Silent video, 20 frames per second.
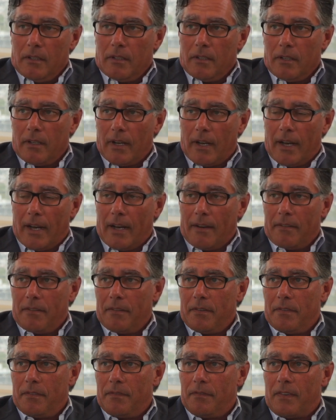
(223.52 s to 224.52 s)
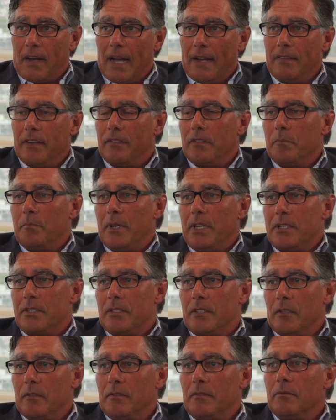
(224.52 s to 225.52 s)
5 different
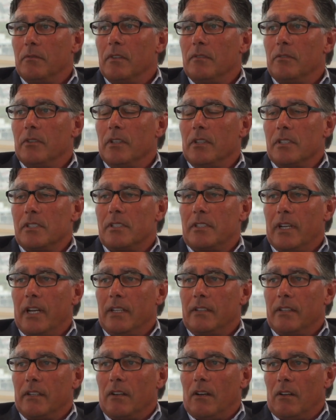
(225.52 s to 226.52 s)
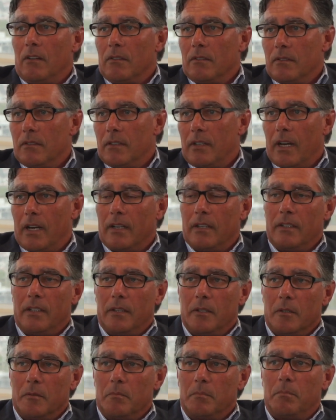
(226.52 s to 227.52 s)
pieces of real estate that all got
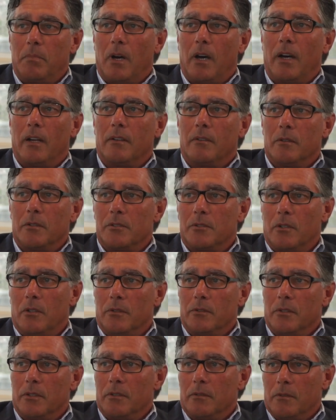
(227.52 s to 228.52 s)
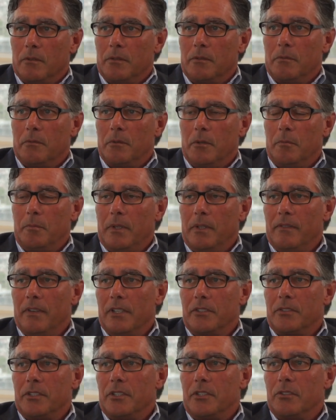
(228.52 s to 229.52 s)
either bought or sold or will be
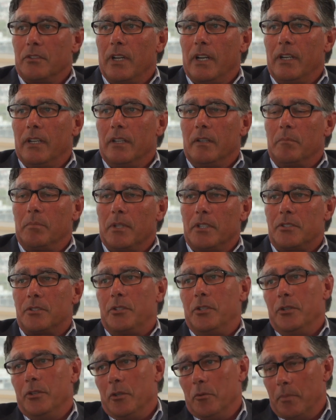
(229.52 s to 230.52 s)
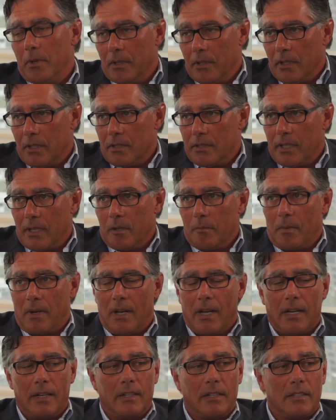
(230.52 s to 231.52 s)
eventually traded, plus 2 new buildings that are
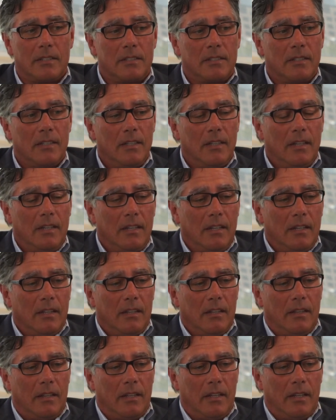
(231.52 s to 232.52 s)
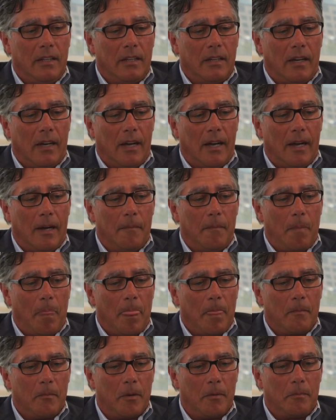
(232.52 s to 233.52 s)
behind us.
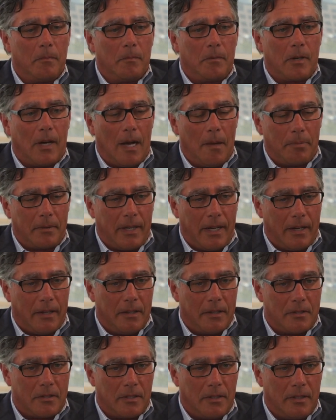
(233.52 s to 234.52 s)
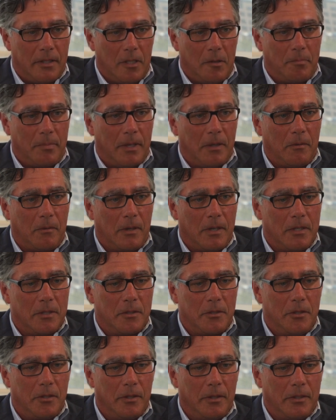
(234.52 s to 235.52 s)
What complicated this a little bit
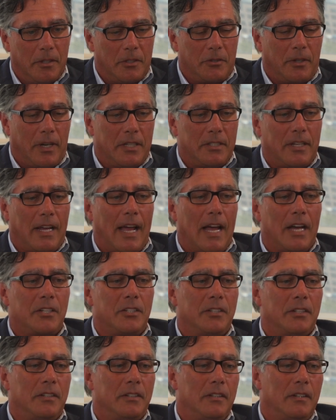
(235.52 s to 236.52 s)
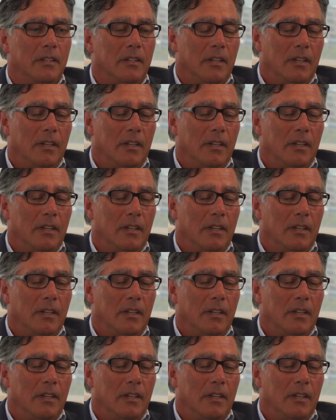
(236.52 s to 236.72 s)
was during the transaction,